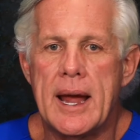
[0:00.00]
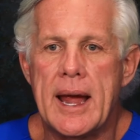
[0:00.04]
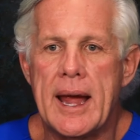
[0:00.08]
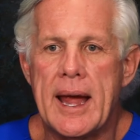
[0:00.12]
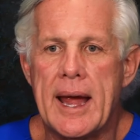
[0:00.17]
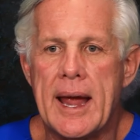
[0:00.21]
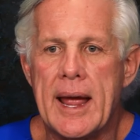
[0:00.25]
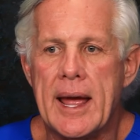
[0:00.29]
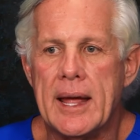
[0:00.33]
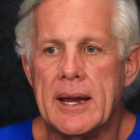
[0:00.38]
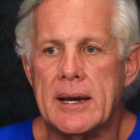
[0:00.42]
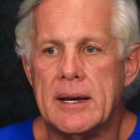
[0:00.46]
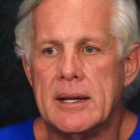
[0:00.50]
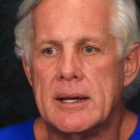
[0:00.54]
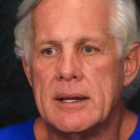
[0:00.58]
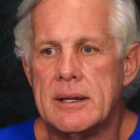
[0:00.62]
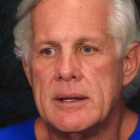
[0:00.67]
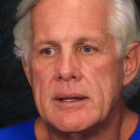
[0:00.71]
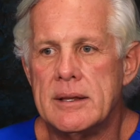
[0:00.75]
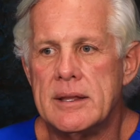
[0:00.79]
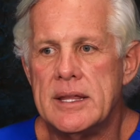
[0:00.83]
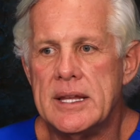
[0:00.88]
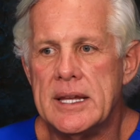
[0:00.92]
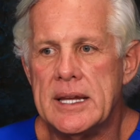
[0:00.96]
And
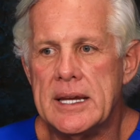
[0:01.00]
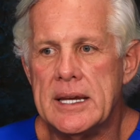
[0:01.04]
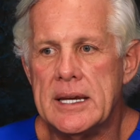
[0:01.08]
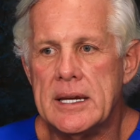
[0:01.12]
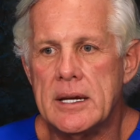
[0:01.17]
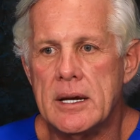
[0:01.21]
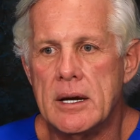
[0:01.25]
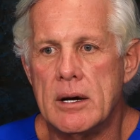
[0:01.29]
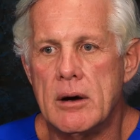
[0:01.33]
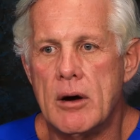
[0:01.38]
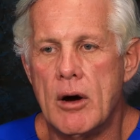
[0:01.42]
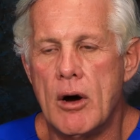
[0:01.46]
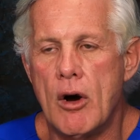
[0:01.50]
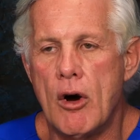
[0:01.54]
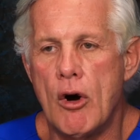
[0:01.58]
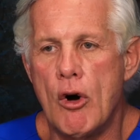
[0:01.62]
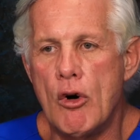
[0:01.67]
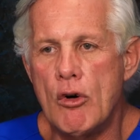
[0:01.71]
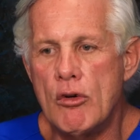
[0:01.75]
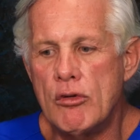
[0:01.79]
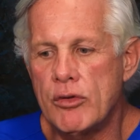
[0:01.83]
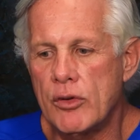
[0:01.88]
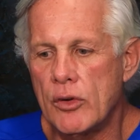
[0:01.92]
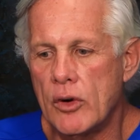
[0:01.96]
the
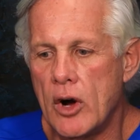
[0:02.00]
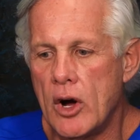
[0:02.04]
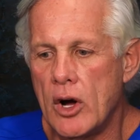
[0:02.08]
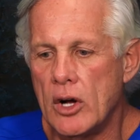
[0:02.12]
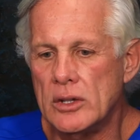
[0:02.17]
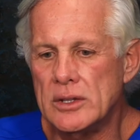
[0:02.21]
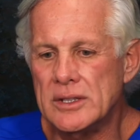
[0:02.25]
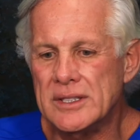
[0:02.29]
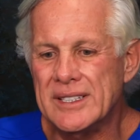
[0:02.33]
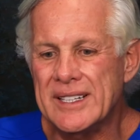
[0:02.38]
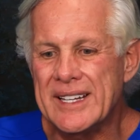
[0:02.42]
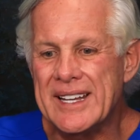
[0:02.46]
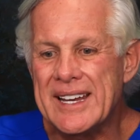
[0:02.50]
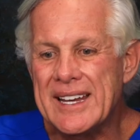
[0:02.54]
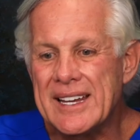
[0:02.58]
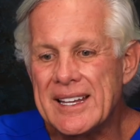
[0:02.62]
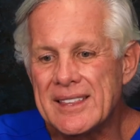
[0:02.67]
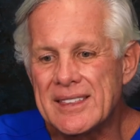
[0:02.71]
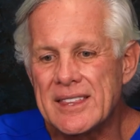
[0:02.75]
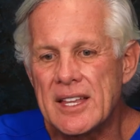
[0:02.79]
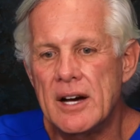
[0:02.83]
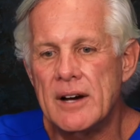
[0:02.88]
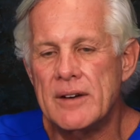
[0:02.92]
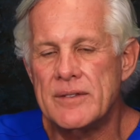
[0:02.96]
overall
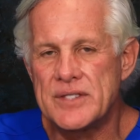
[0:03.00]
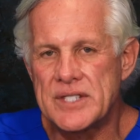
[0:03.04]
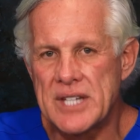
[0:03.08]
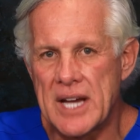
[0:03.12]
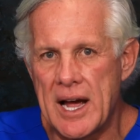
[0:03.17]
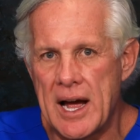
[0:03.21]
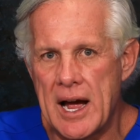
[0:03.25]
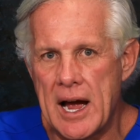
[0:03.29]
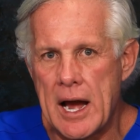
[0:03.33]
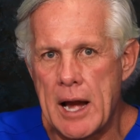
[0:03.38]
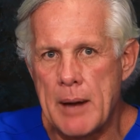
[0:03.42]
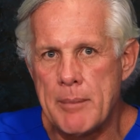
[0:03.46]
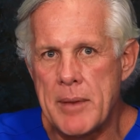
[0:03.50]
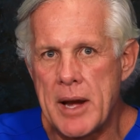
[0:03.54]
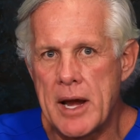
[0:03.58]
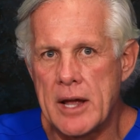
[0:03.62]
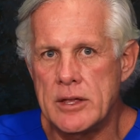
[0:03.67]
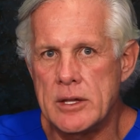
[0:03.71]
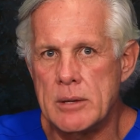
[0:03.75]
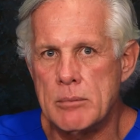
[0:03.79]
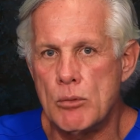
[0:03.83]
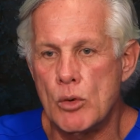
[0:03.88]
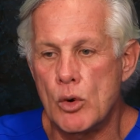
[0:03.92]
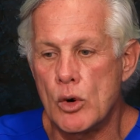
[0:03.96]
length of time
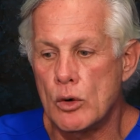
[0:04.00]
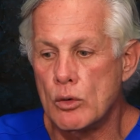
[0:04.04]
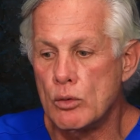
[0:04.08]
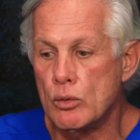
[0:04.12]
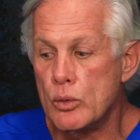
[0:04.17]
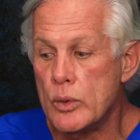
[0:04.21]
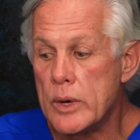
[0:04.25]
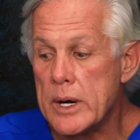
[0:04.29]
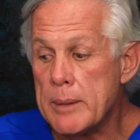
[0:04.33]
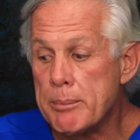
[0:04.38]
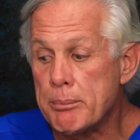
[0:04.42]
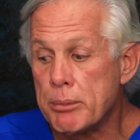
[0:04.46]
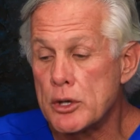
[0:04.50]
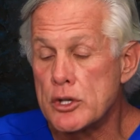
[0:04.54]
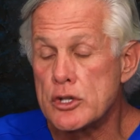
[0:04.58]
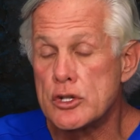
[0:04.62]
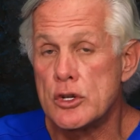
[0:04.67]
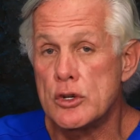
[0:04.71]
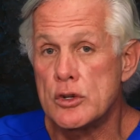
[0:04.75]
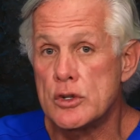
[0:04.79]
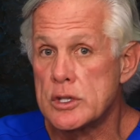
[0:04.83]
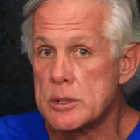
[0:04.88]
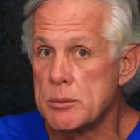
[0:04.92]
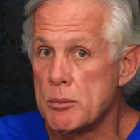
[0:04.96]
and the more
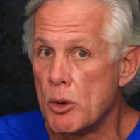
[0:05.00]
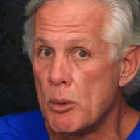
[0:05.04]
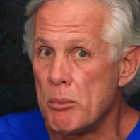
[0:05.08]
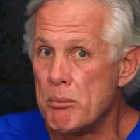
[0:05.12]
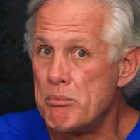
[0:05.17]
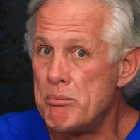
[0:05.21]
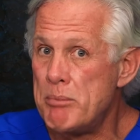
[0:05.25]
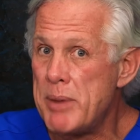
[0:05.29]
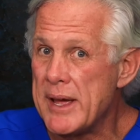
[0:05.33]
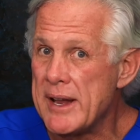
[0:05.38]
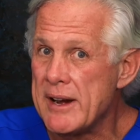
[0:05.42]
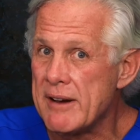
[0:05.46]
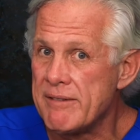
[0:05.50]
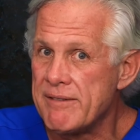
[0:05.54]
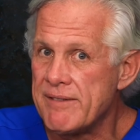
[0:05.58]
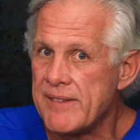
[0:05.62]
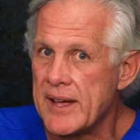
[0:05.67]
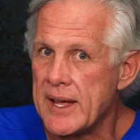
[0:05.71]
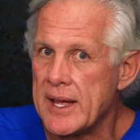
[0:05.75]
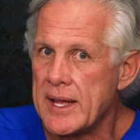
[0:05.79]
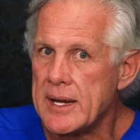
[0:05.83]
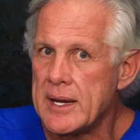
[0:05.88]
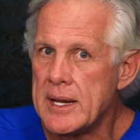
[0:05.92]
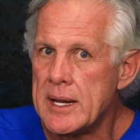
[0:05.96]
reproducible
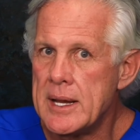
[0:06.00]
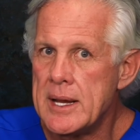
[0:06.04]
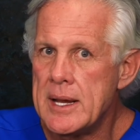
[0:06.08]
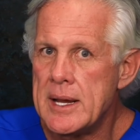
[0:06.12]
benefit